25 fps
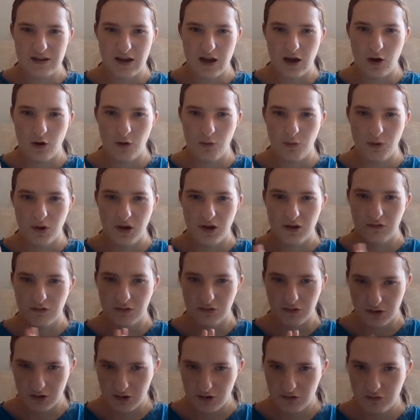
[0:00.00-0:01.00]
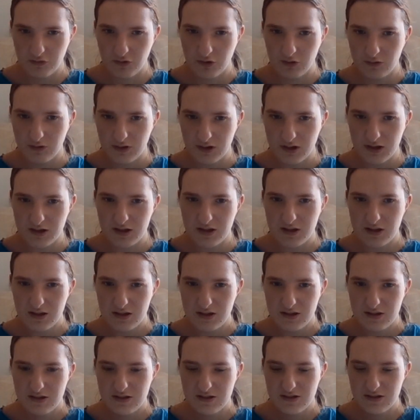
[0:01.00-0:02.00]
So look forward
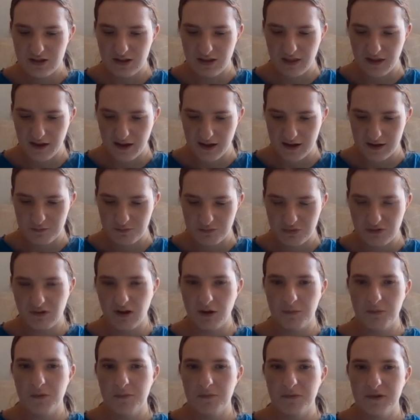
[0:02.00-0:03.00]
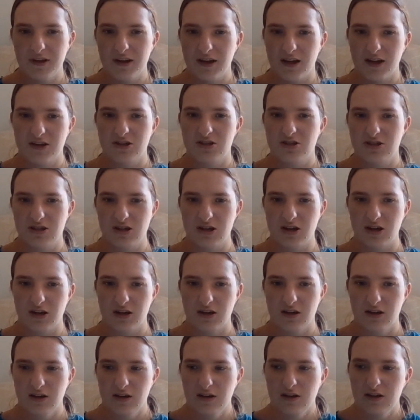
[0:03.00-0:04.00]
to that, probably next
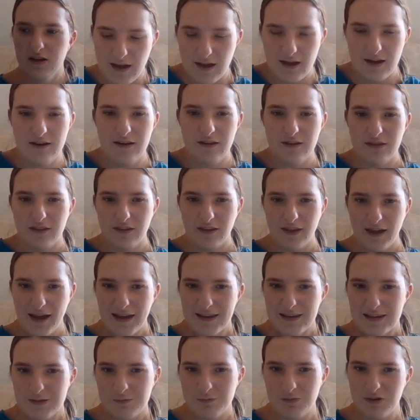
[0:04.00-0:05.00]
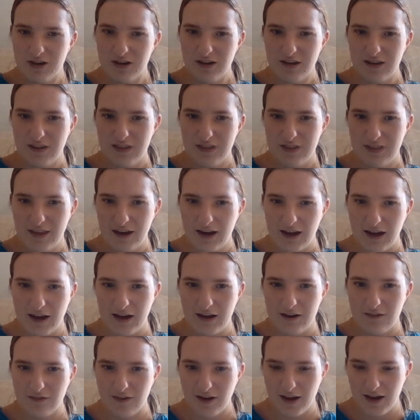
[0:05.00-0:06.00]
year. And the last book that
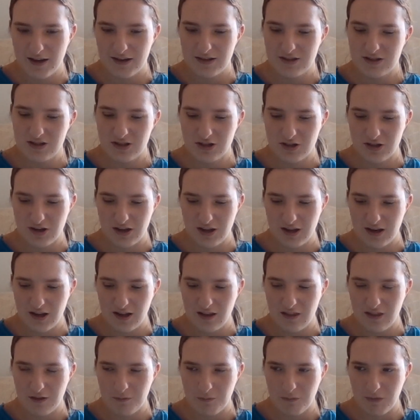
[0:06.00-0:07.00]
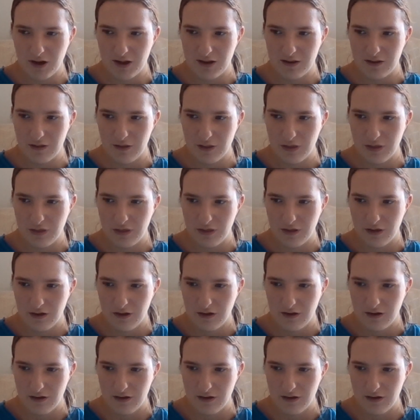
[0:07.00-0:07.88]
I read during the month